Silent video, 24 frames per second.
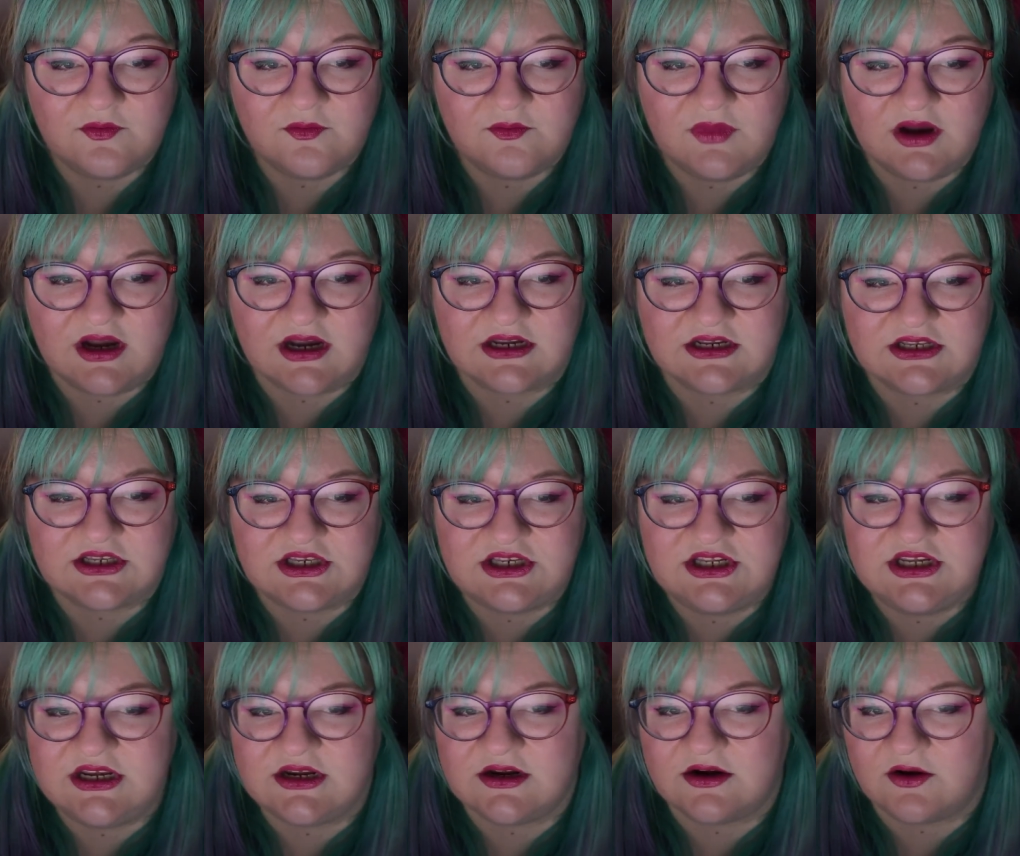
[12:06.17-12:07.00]
"My
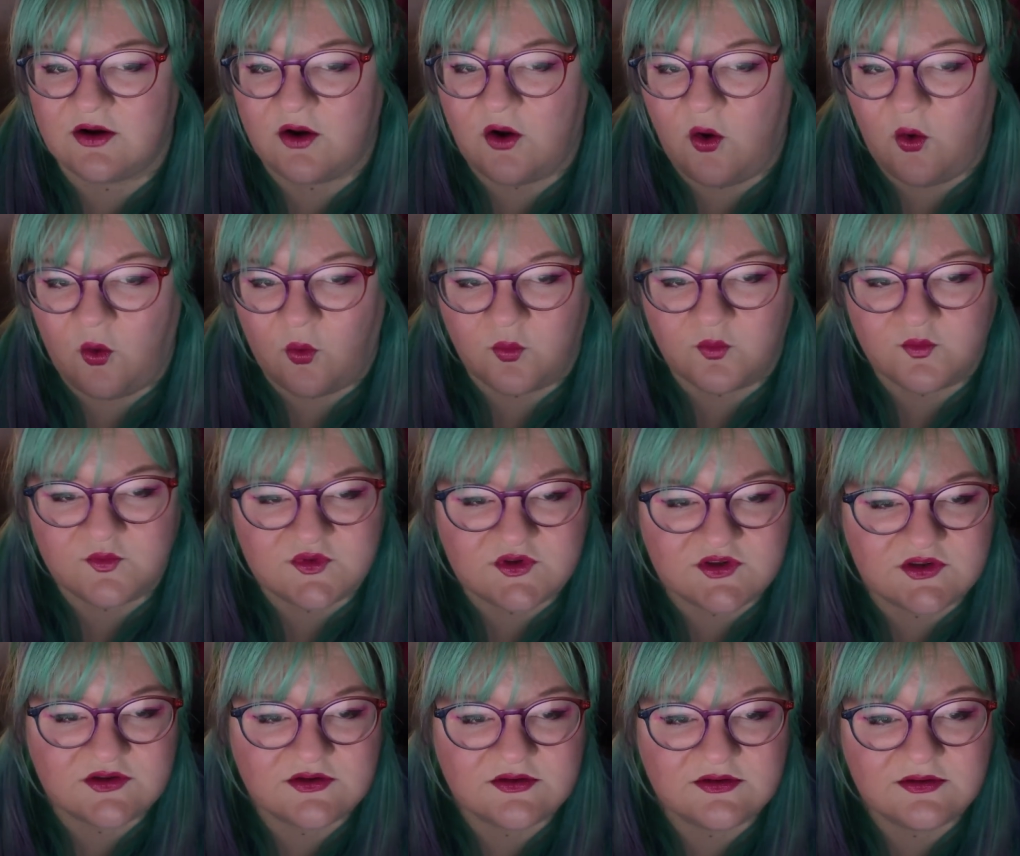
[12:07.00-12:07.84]
dear
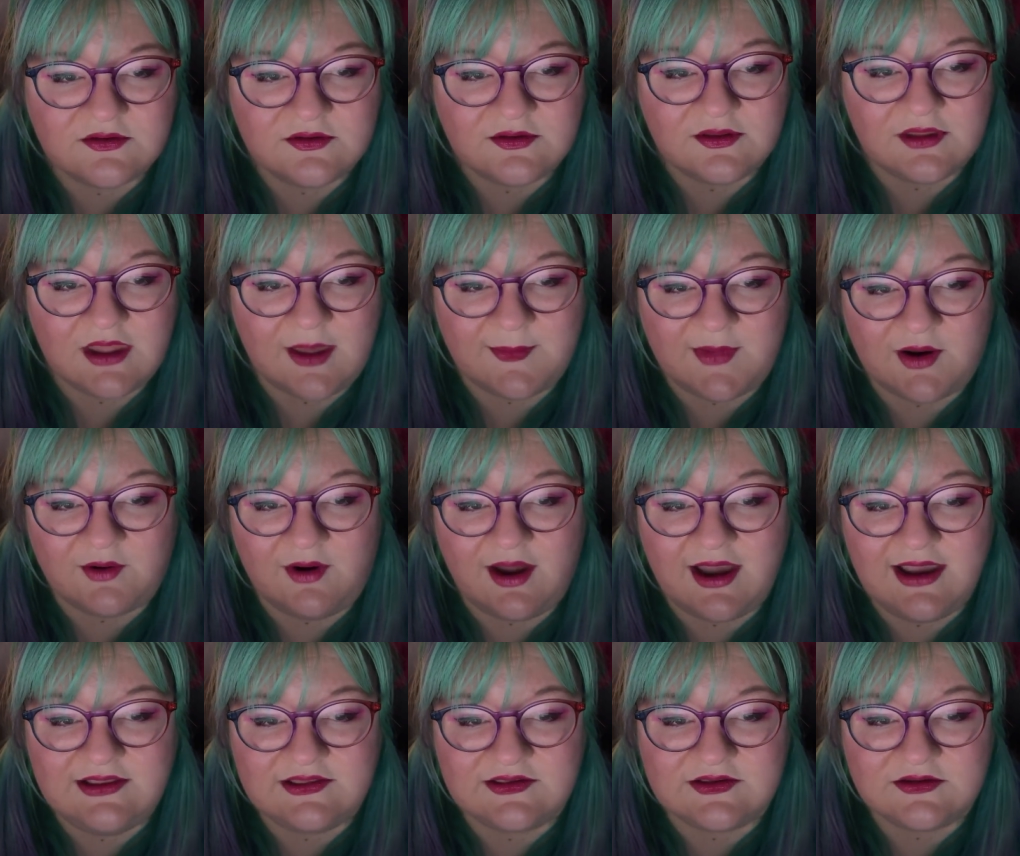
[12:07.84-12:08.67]
Holmes." "Am I
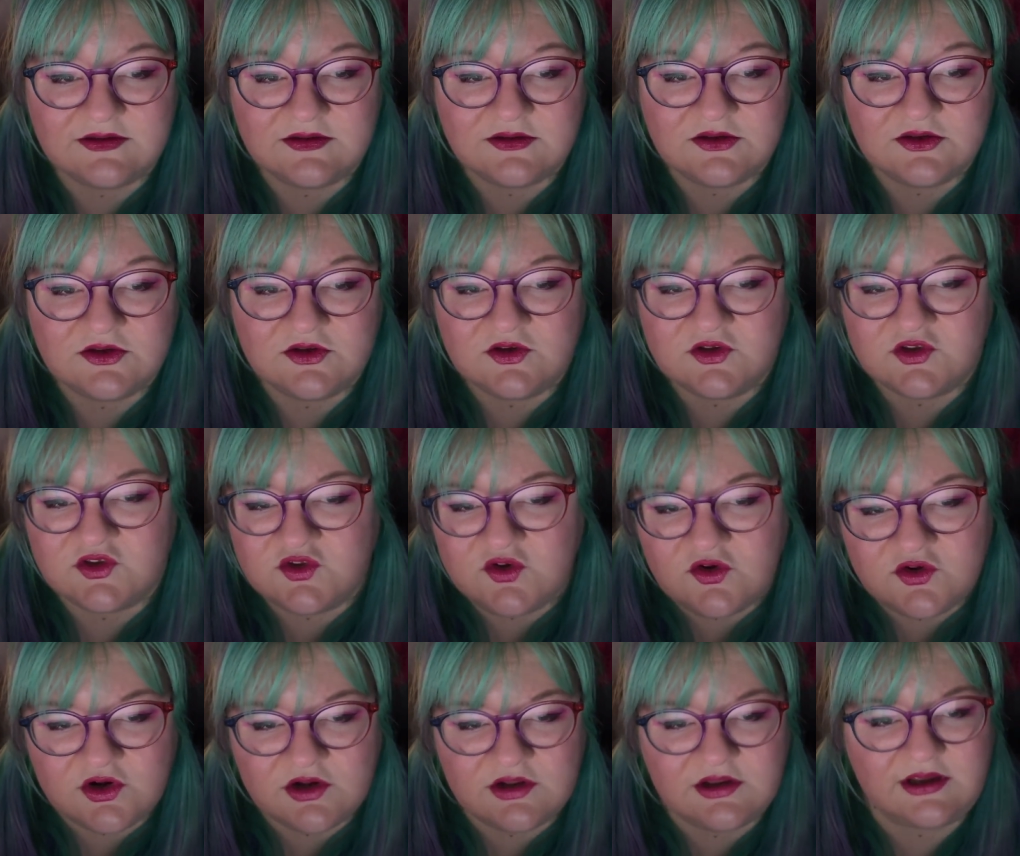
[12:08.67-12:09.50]
right?"
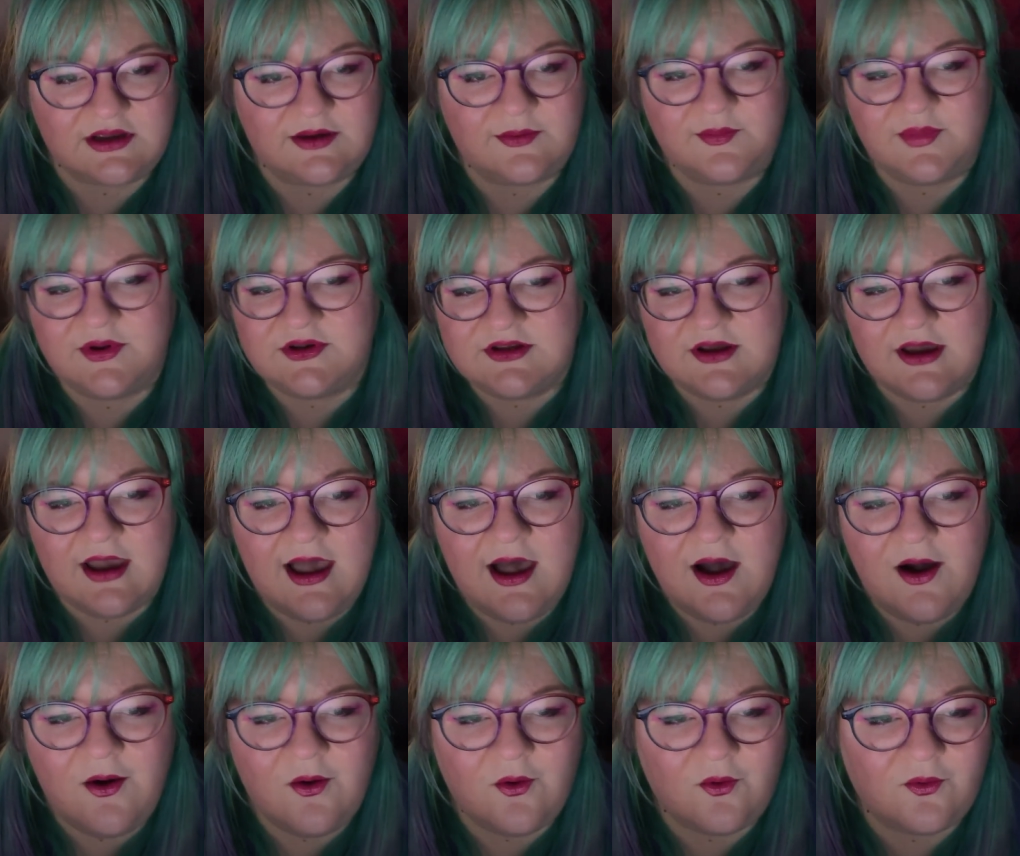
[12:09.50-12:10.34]
"Certainly, but
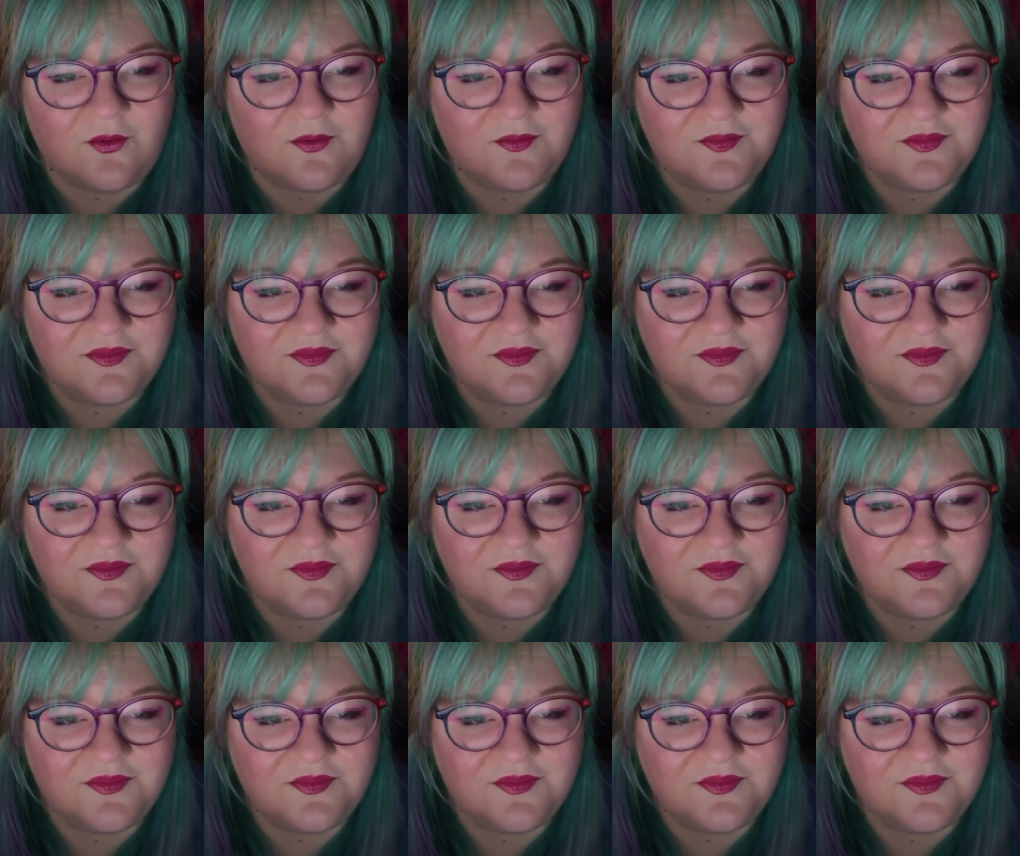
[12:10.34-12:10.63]
how?"